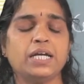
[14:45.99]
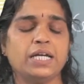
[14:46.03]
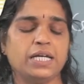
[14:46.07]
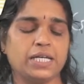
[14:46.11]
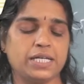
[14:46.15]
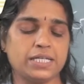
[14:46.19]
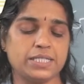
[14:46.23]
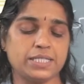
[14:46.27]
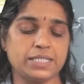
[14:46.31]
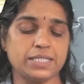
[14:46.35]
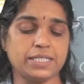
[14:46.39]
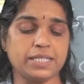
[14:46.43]

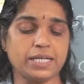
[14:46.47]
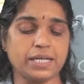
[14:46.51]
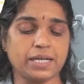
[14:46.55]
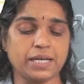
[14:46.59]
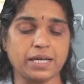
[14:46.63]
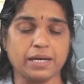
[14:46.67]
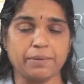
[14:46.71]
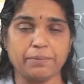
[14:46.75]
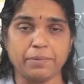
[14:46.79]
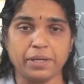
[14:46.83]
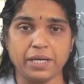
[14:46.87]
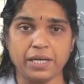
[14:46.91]
Is it a
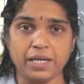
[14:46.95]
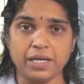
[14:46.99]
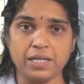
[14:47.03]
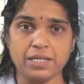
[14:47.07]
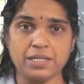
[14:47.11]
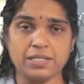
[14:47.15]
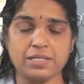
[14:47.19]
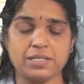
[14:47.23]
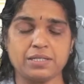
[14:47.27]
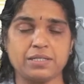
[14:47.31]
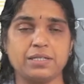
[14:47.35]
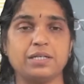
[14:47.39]

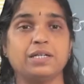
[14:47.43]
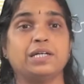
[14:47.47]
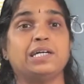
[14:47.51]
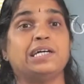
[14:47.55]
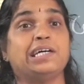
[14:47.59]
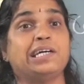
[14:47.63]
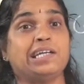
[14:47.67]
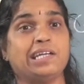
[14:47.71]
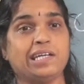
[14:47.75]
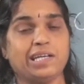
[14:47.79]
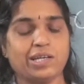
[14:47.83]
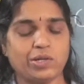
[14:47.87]
command,
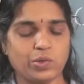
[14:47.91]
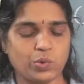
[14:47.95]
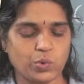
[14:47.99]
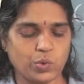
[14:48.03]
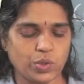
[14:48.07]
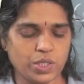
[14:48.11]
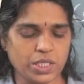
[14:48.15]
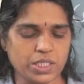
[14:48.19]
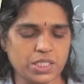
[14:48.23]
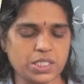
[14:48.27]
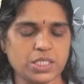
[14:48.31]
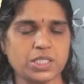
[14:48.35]

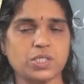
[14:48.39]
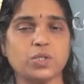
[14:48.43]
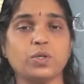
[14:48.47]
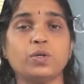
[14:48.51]
request,